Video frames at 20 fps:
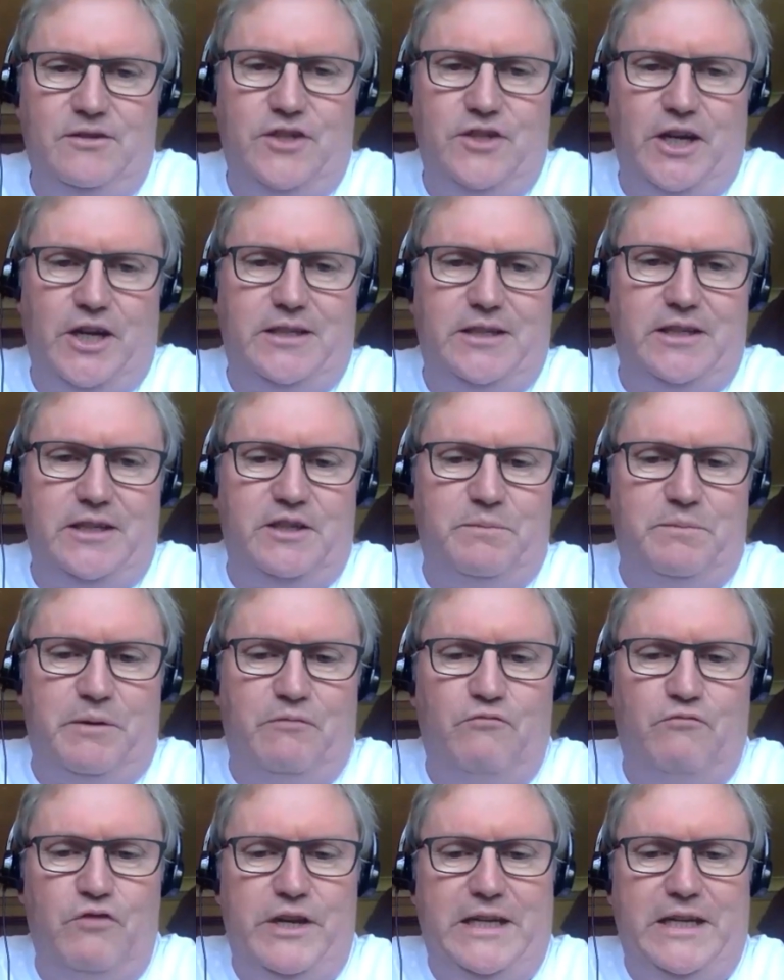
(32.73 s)
Jason has
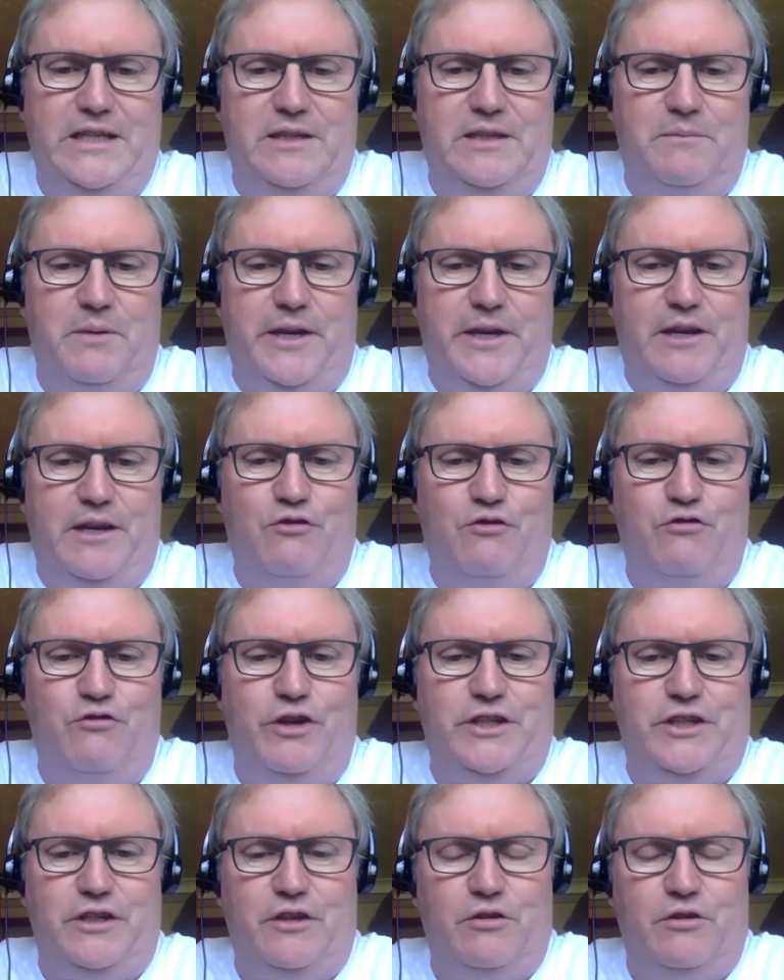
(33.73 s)
been reasonably
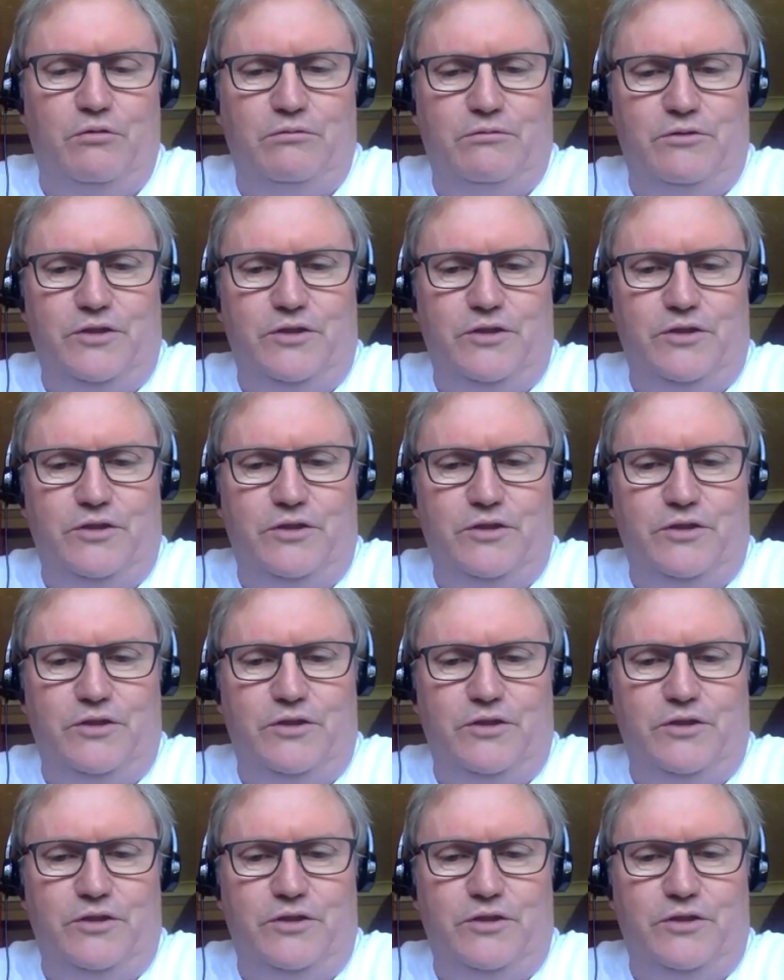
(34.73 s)
critical,